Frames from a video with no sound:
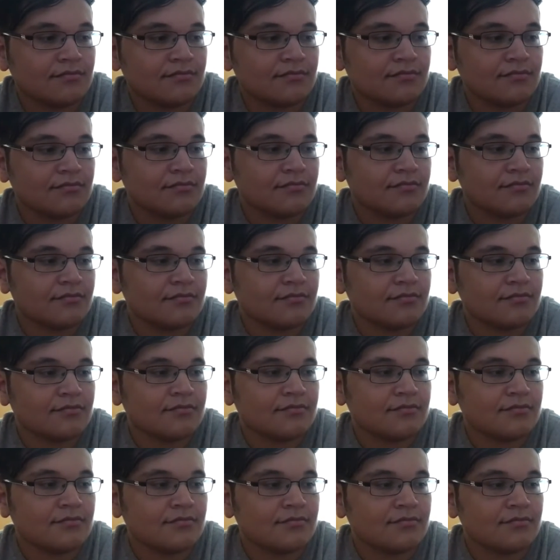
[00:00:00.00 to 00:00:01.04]

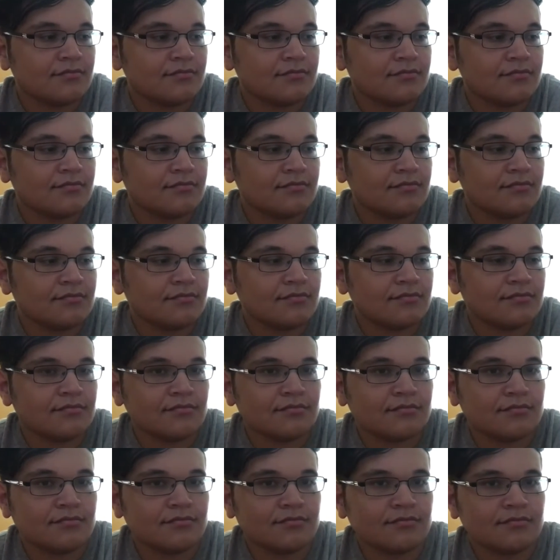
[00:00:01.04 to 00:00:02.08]

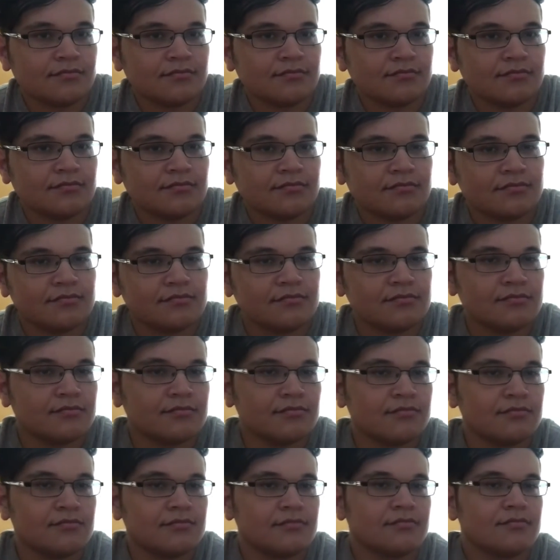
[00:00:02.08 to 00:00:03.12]

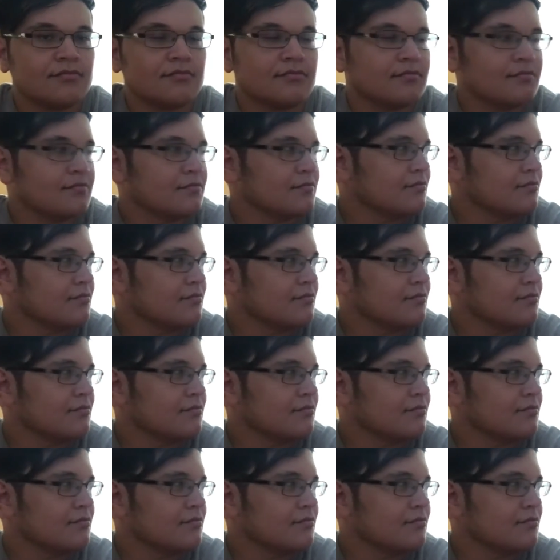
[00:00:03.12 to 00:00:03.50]
[no speech]